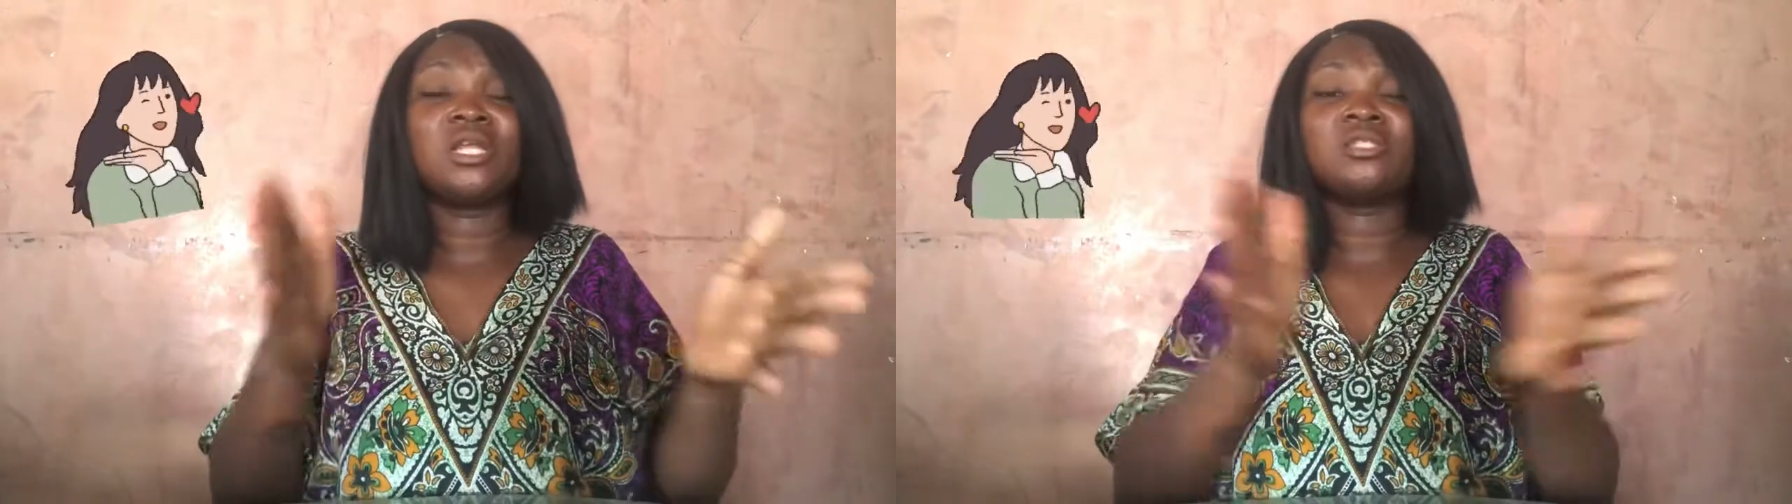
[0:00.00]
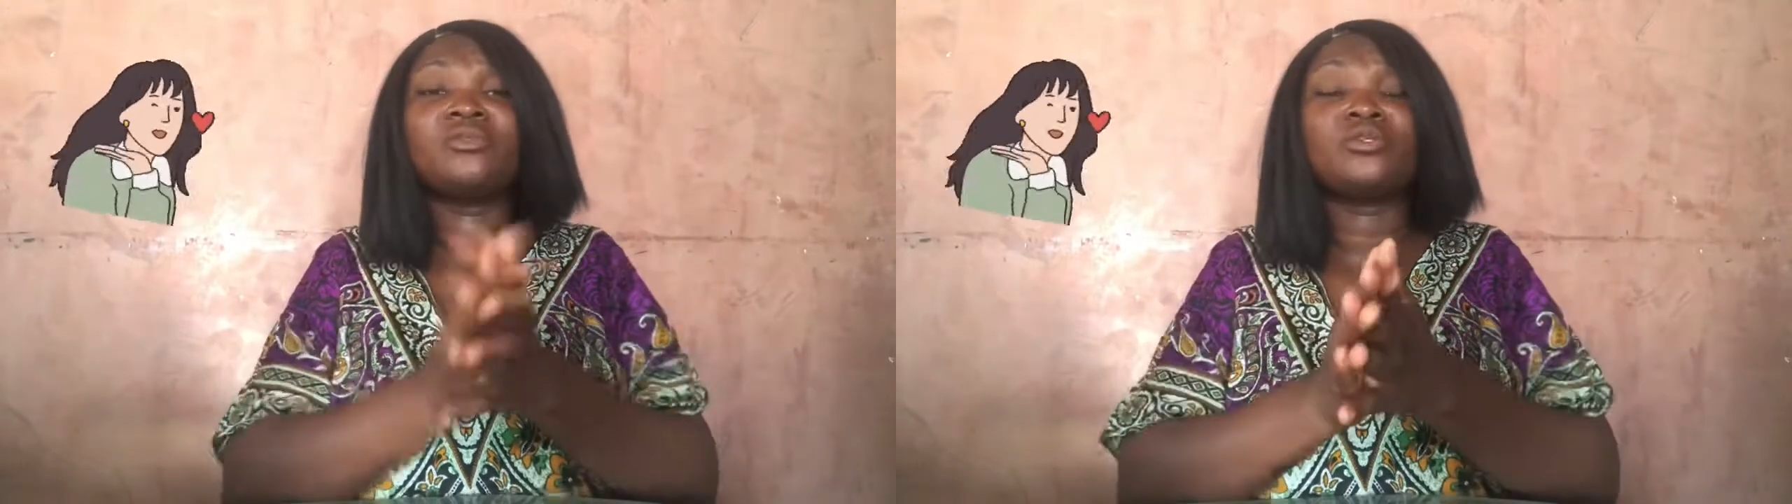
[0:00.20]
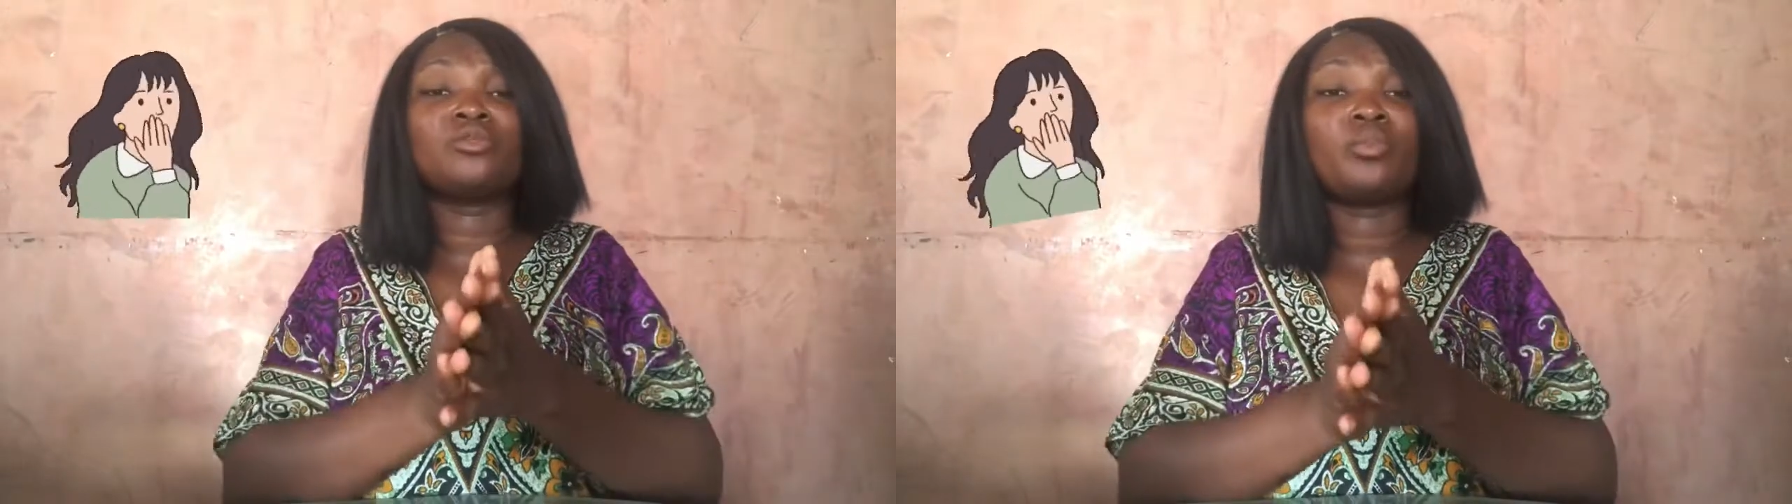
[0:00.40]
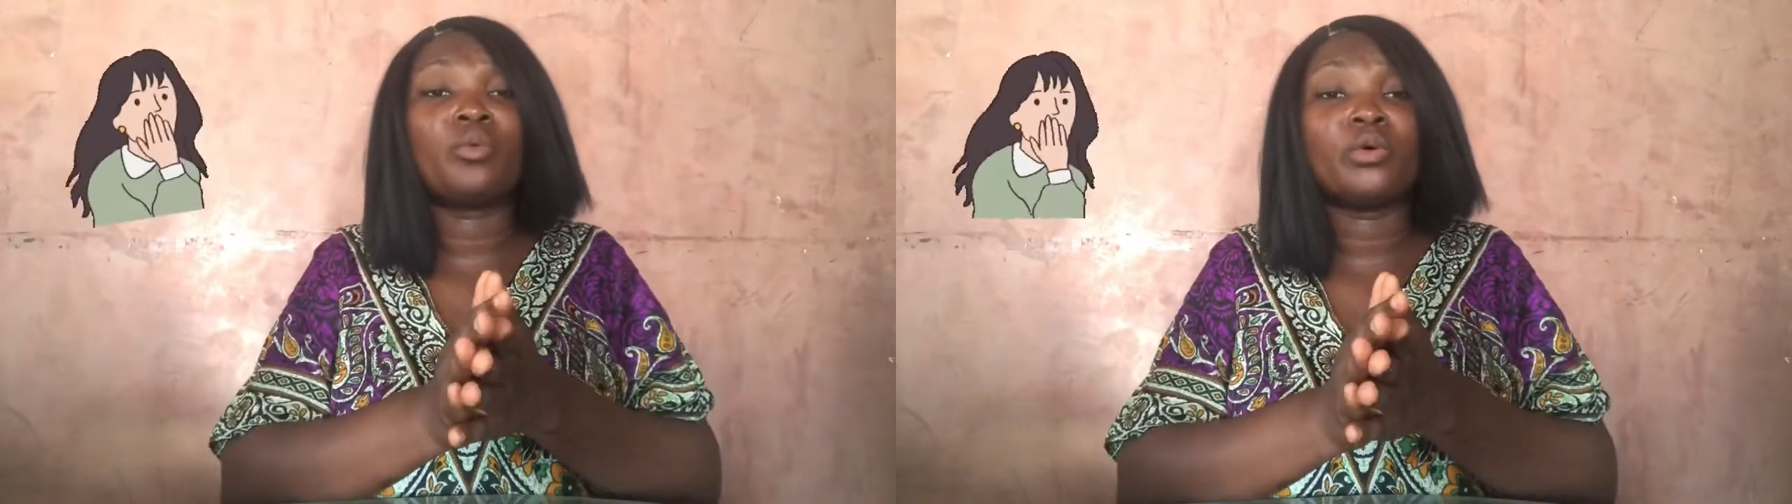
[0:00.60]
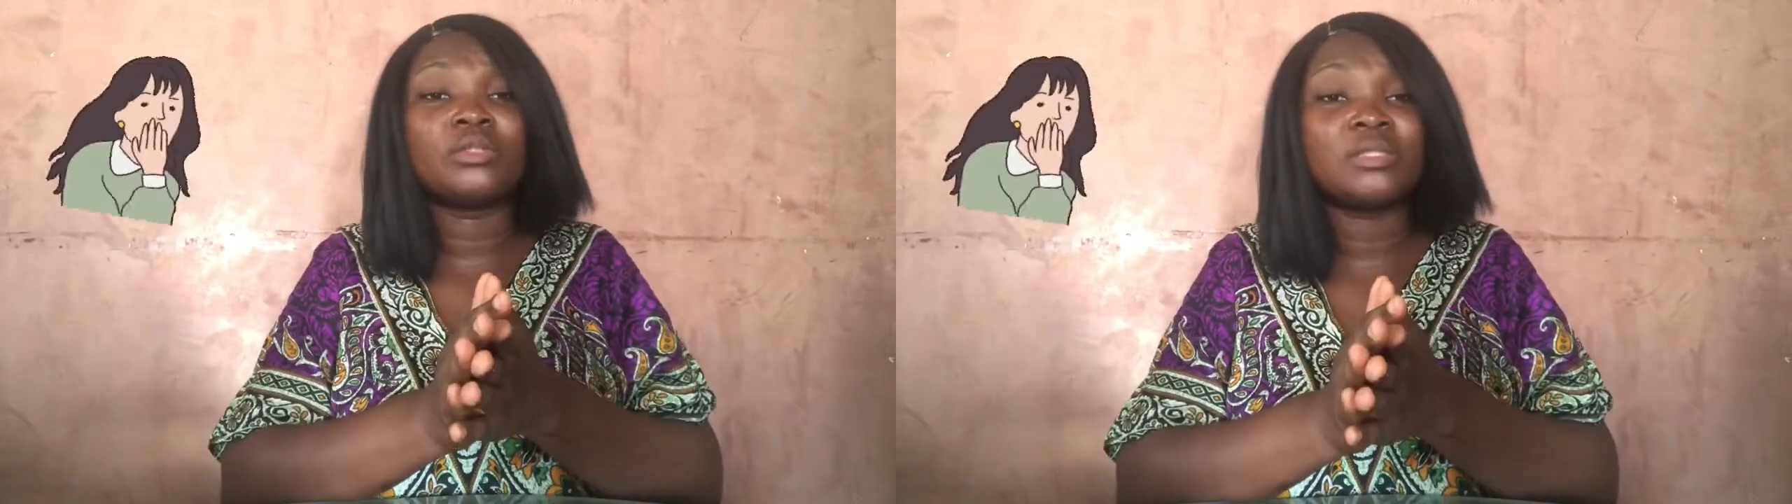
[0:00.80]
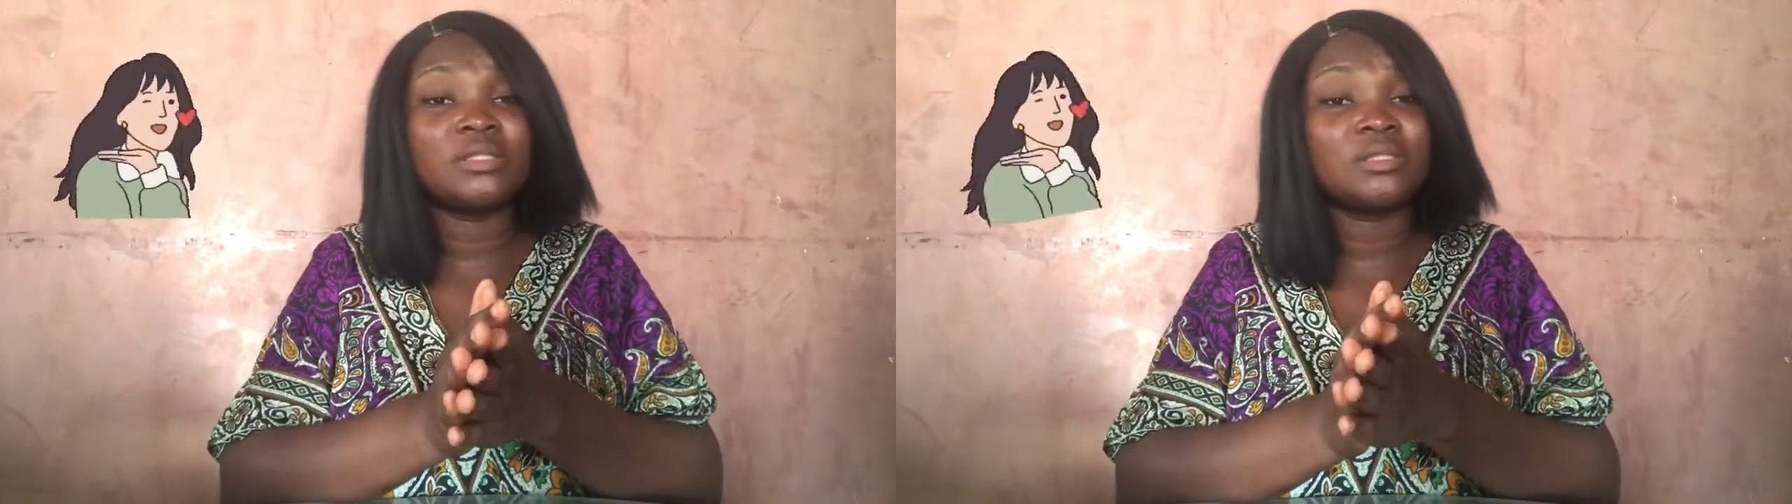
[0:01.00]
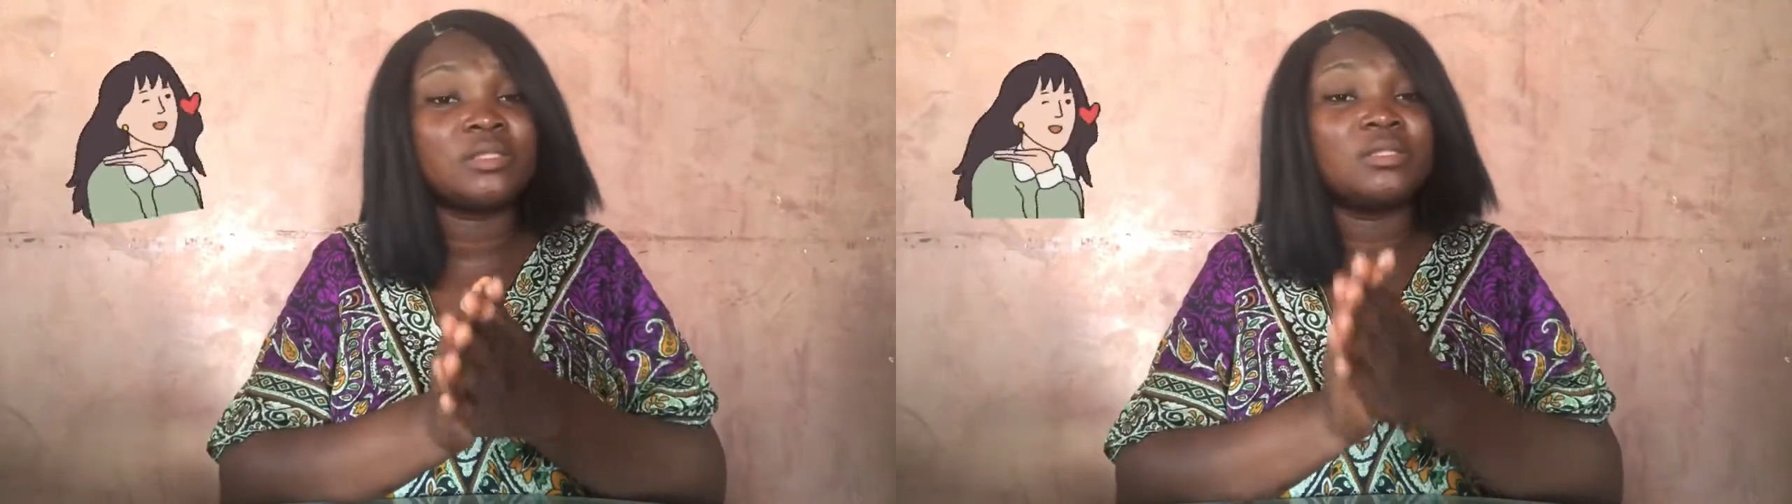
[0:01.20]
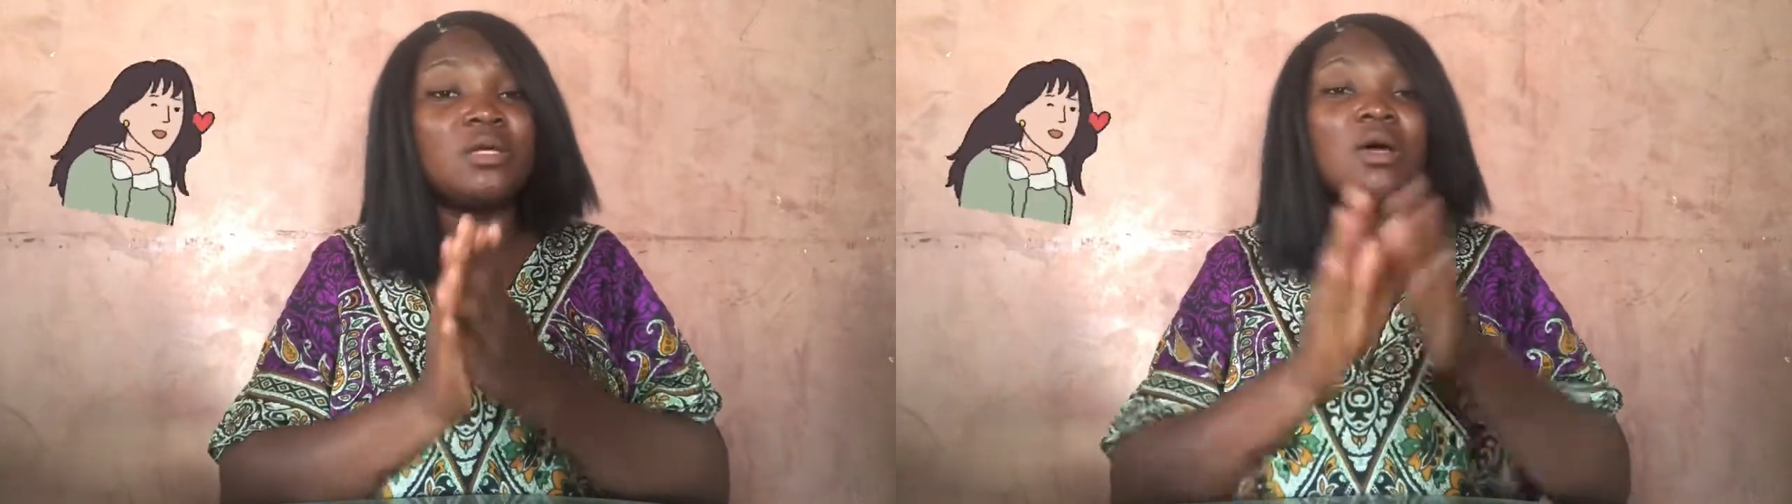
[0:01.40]
Thanks for
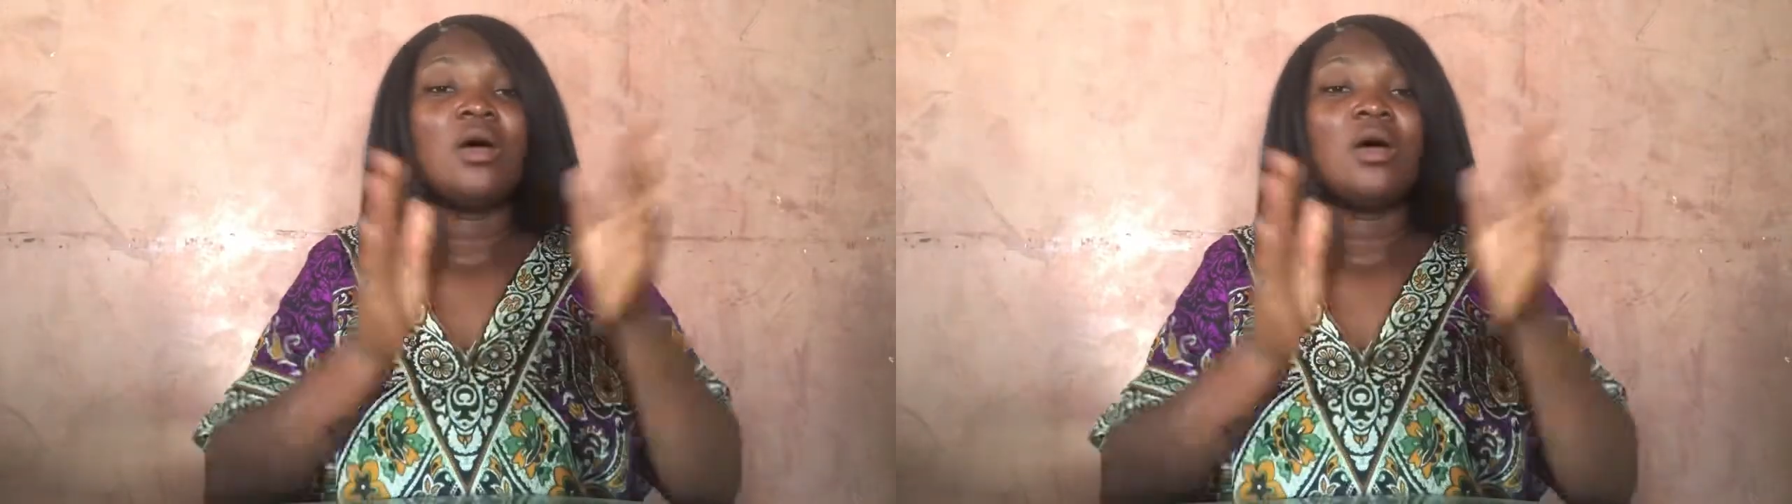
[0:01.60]
supporting.